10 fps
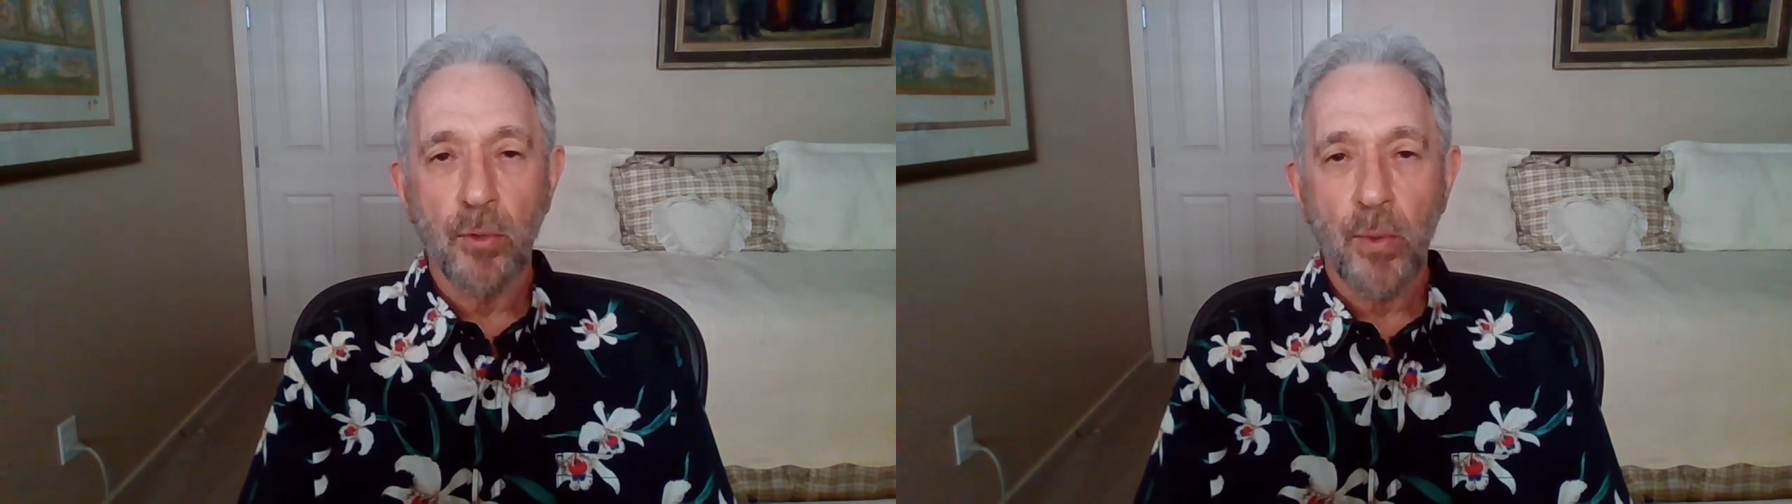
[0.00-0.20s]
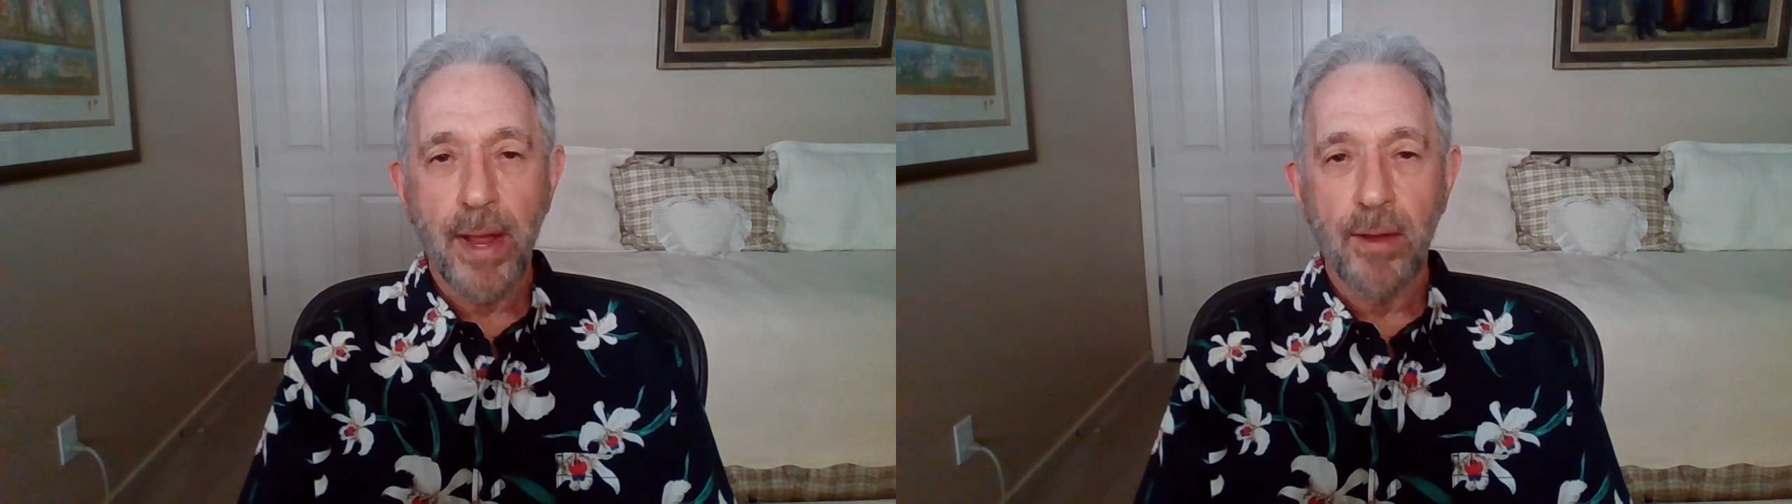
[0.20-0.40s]

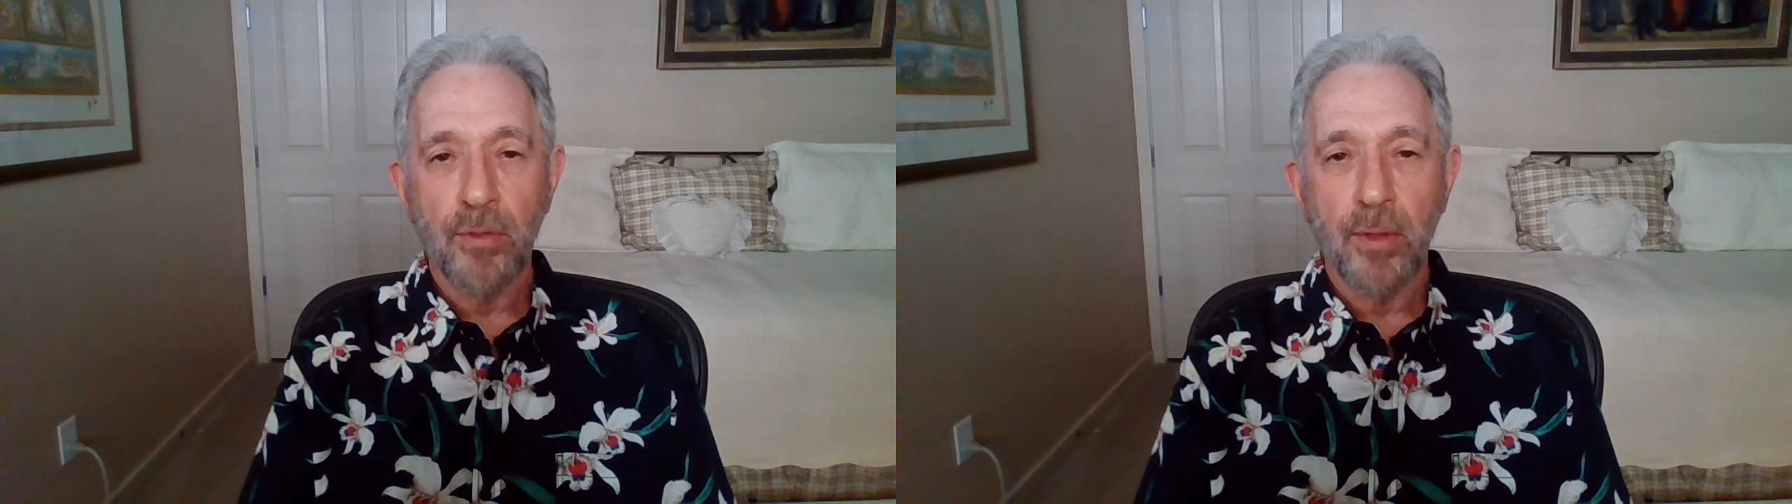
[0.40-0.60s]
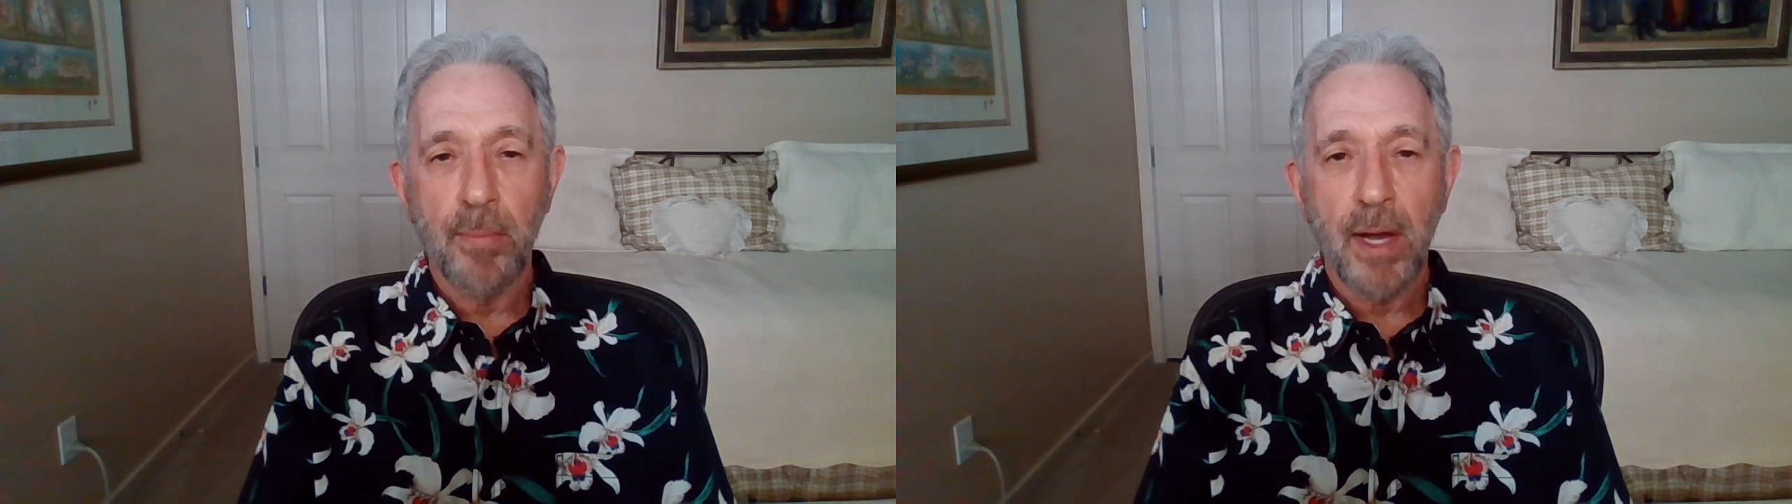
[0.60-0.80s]

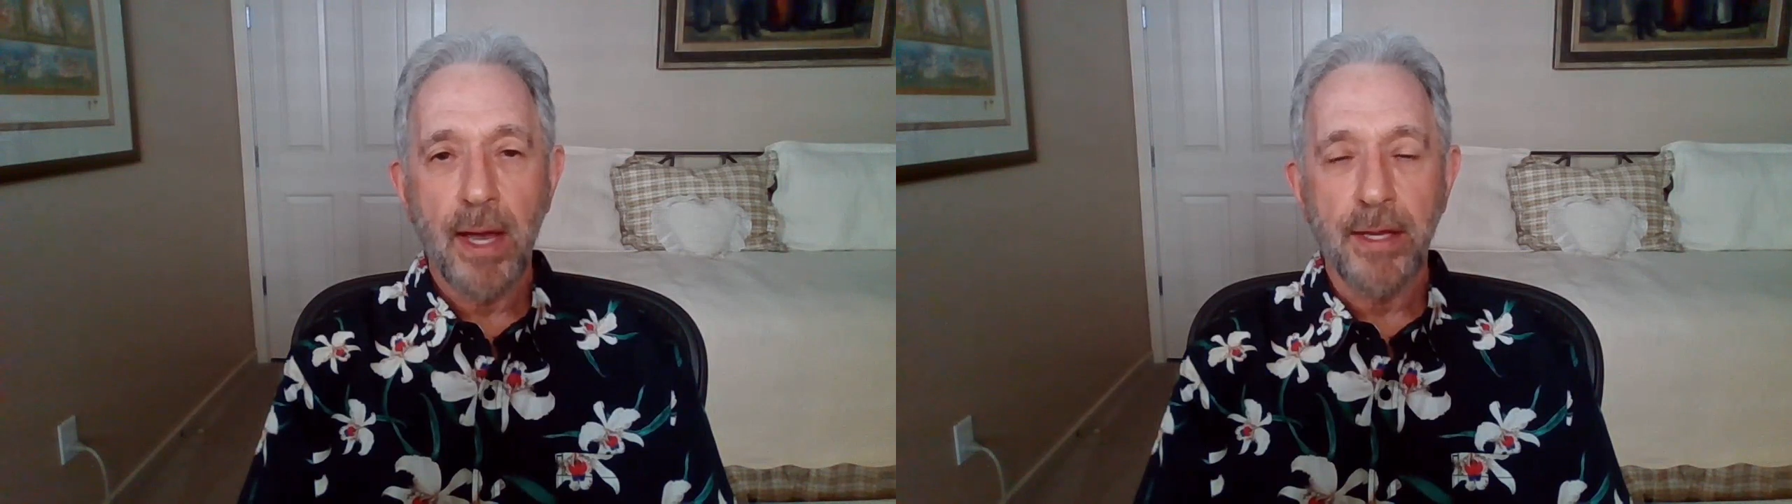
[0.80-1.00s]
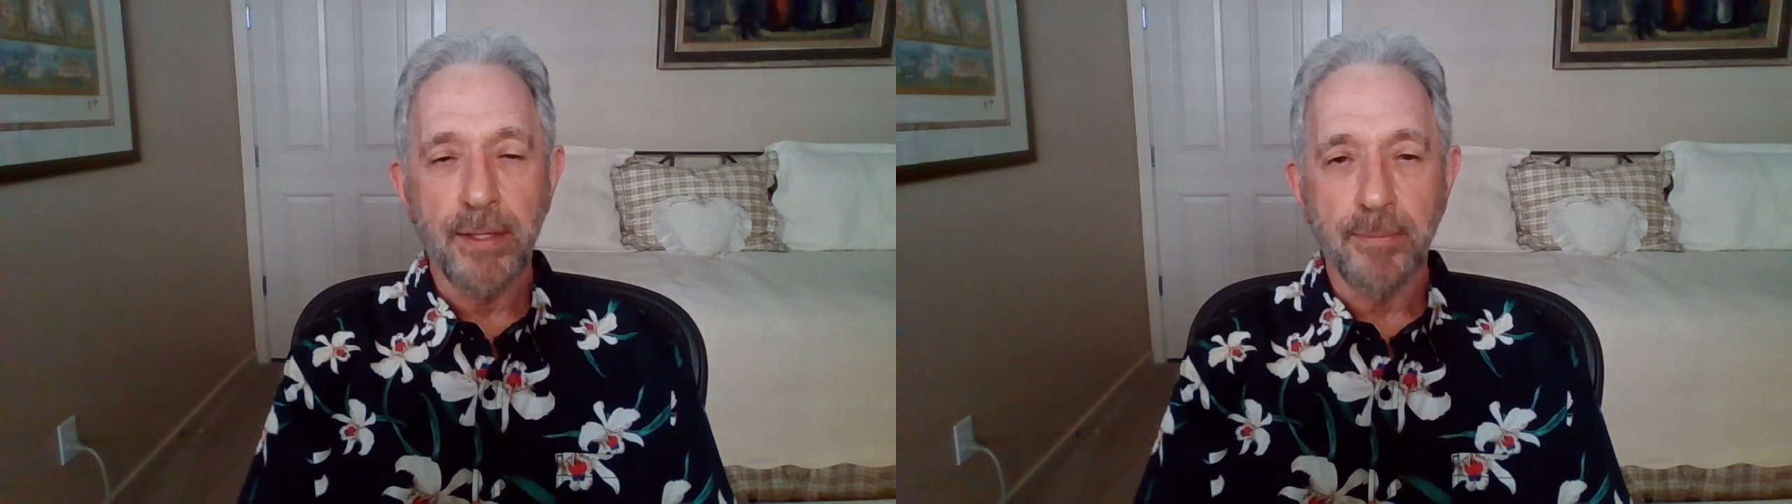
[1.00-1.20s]
around the
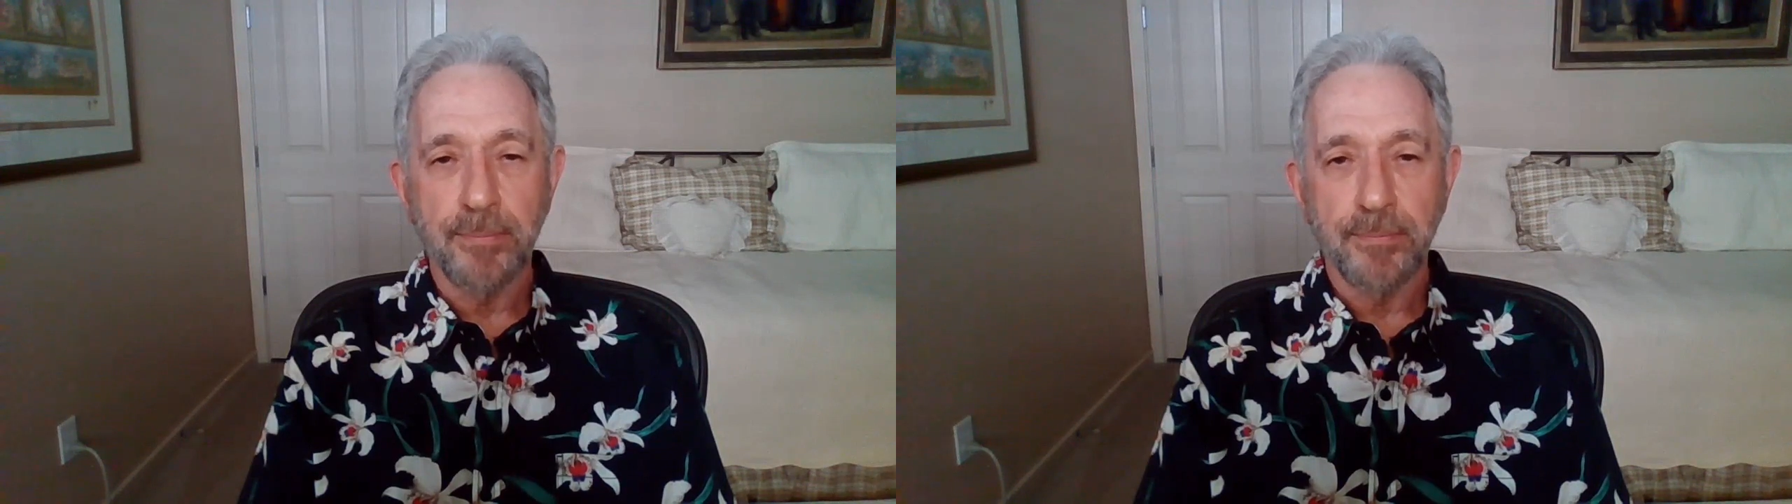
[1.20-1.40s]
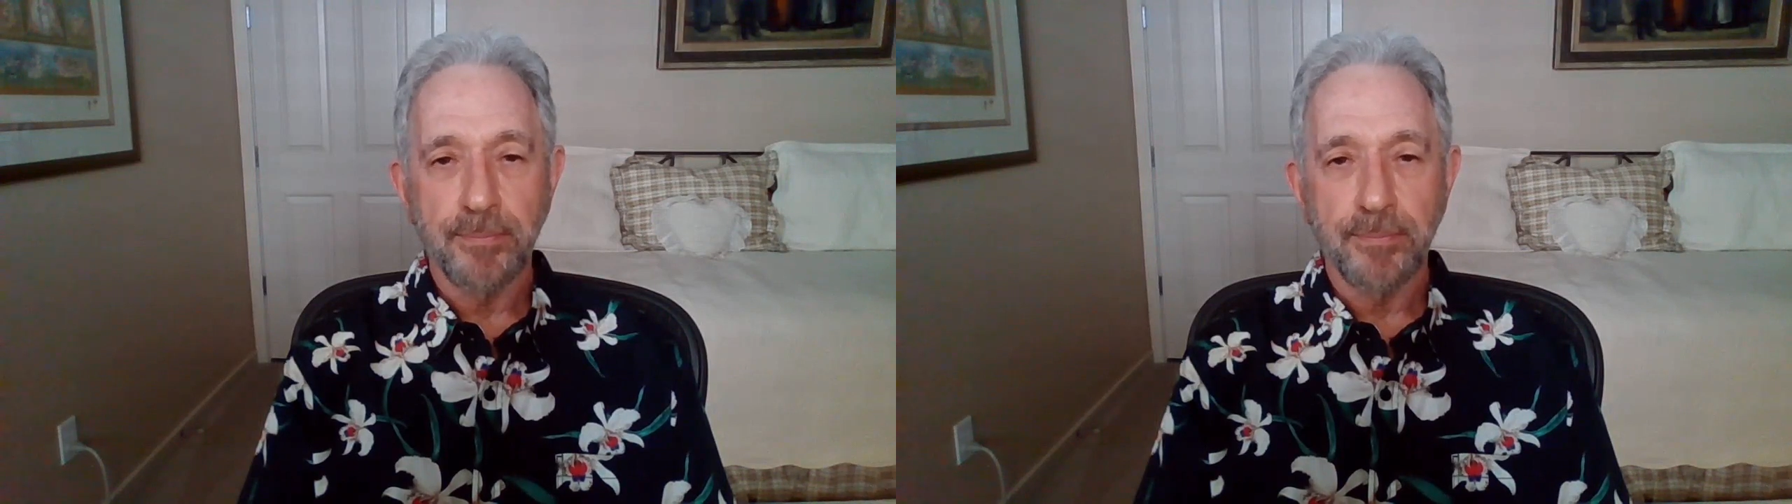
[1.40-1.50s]
body.